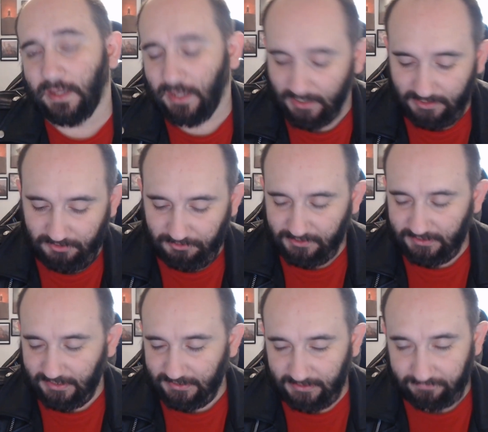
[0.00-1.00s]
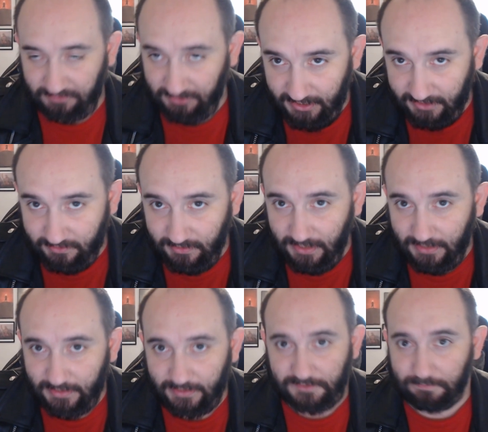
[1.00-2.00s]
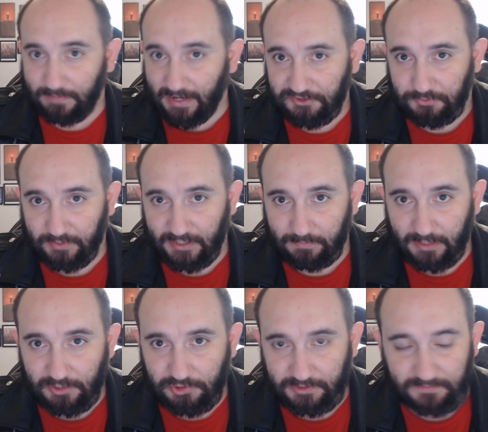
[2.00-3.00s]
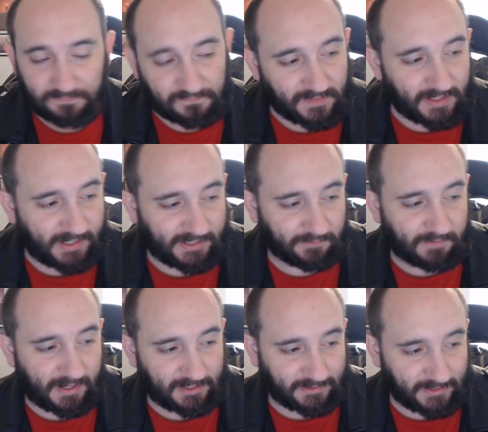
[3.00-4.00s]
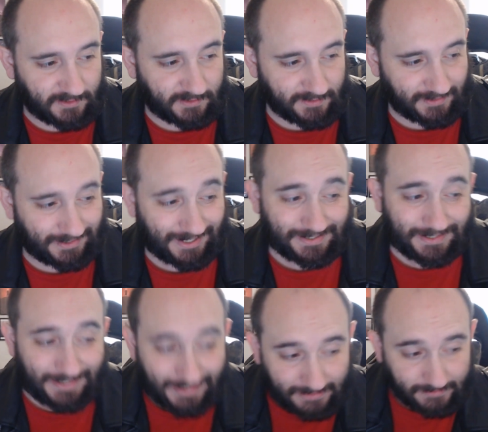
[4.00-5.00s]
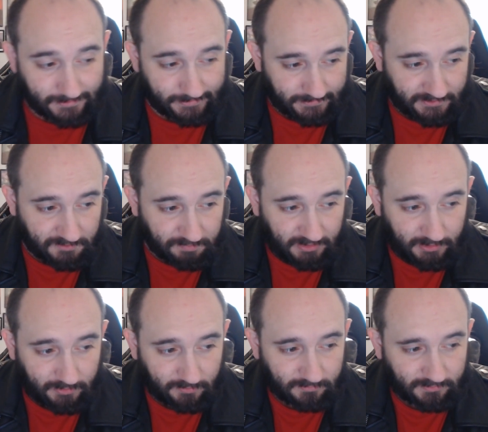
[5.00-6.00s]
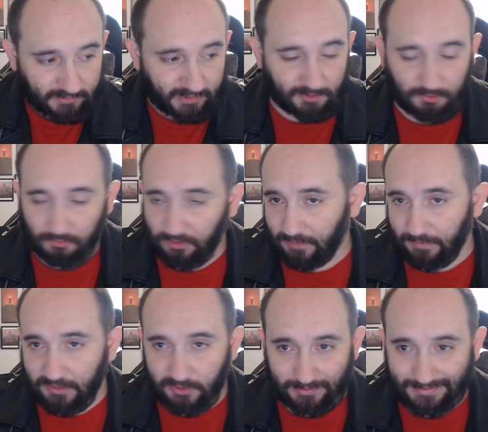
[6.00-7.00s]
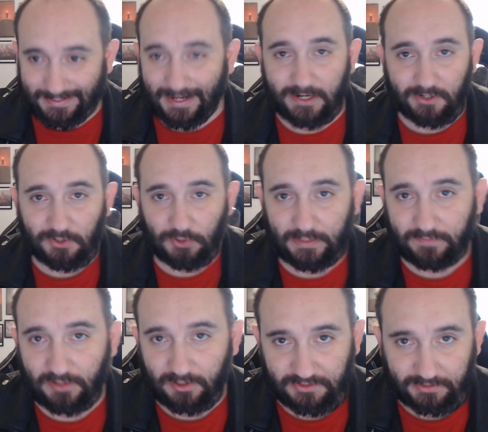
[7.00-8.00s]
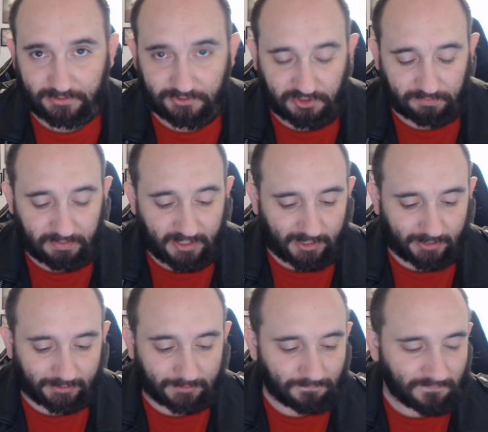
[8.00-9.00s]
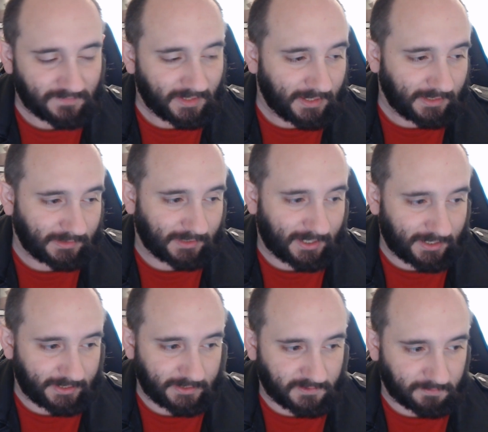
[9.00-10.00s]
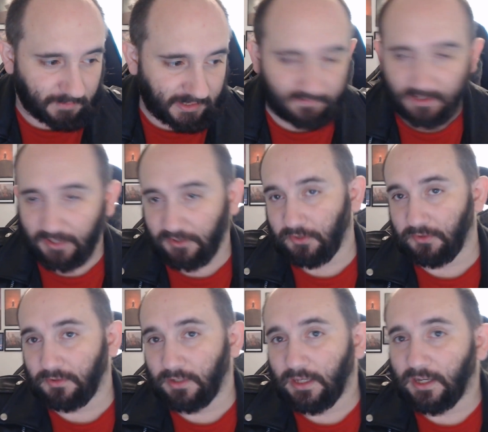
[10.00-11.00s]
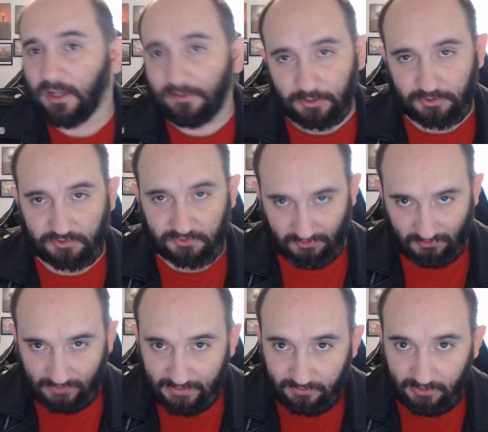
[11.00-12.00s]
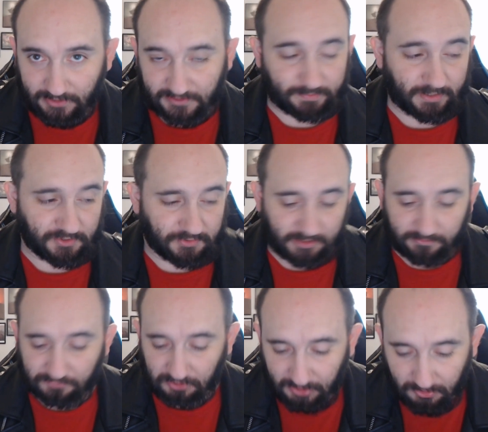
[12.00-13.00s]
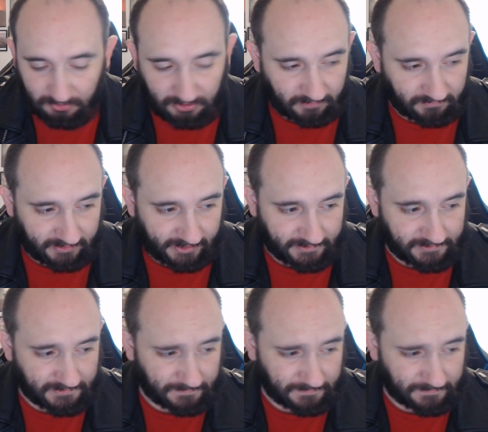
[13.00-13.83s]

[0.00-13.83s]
Another thing I love a lot is Mass Reanimation, and the fact that this does it at instant speed and can reanimate your entire graveyard as long as you're paying the highest mana value of creatures in your graveyard, especially good for low curve decks.